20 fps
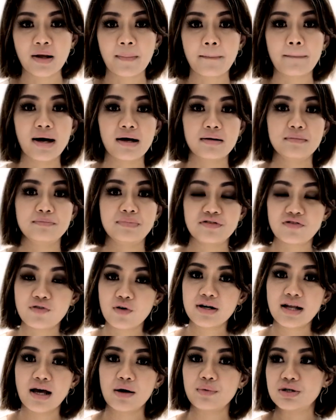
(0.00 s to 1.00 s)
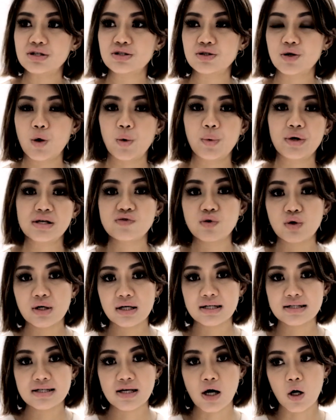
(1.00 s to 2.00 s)
But before that, we should always
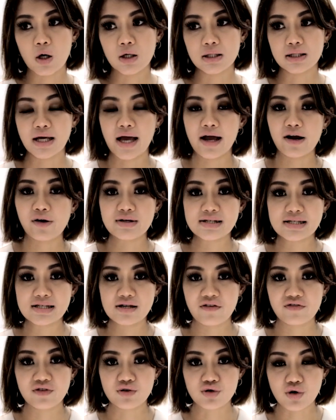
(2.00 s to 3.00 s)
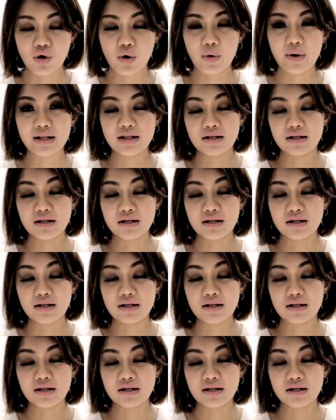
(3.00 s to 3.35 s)
focus on the accuracy of the drawing,